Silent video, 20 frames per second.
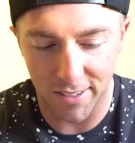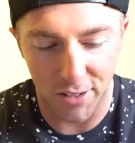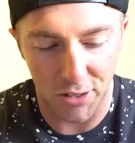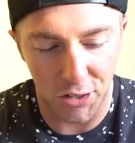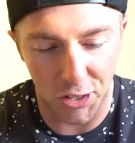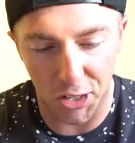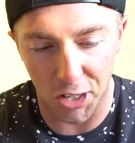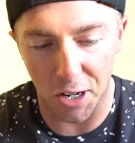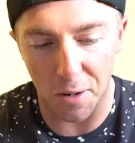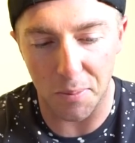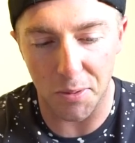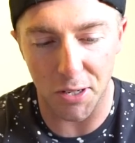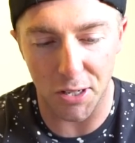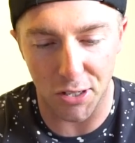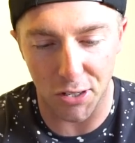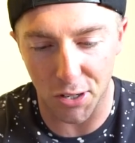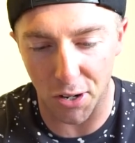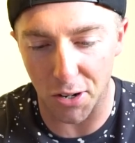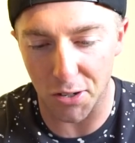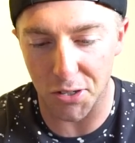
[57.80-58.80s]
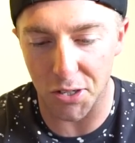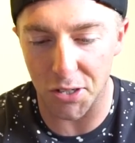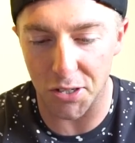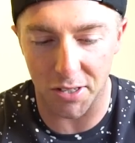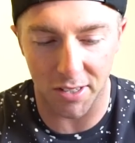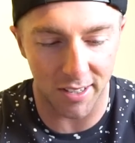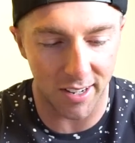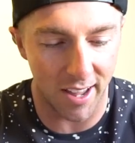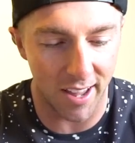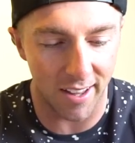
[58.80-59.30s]
syrups and
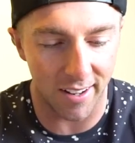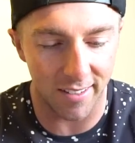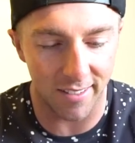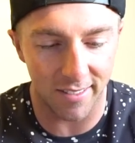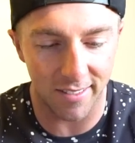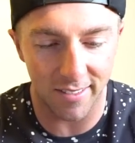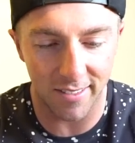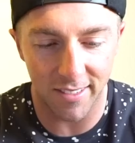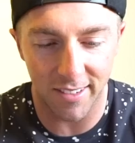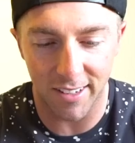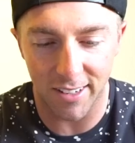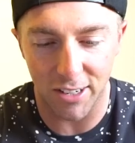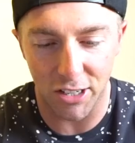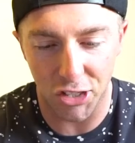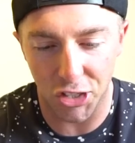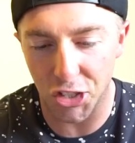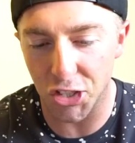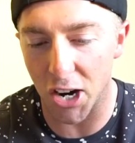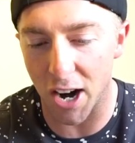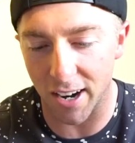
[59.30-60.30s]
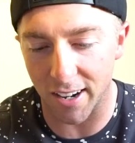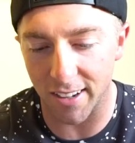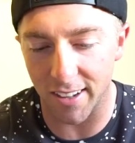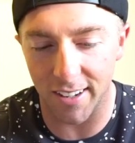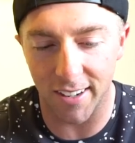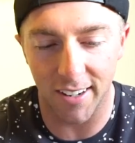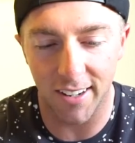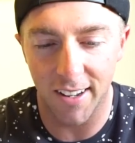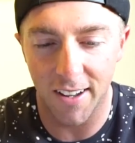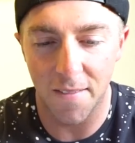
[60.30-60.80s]
sauces and
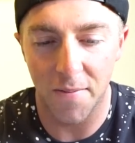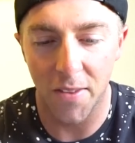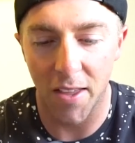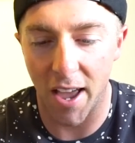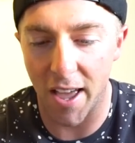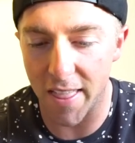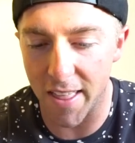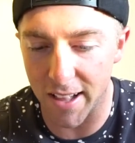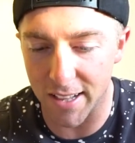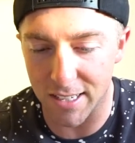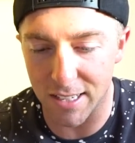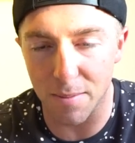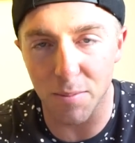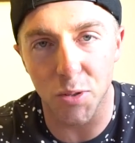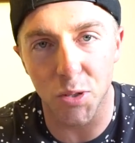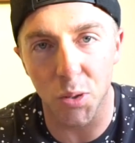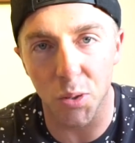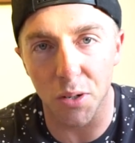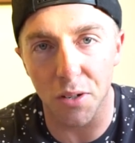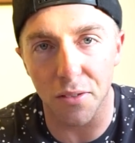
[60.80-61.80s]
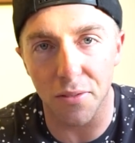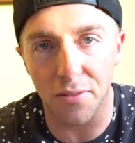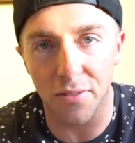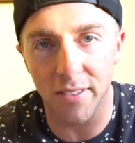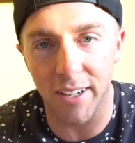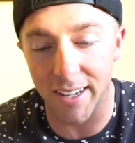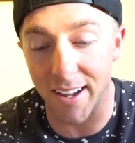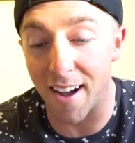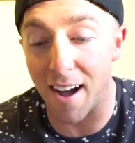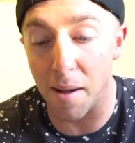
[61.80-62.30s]
chocolate and then some sort of
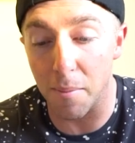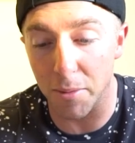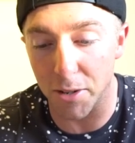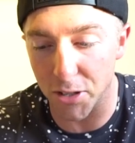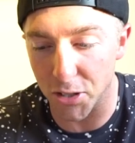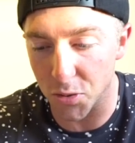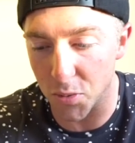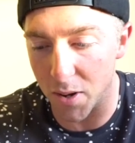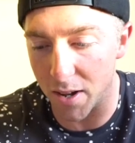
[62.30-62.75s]
like omelet as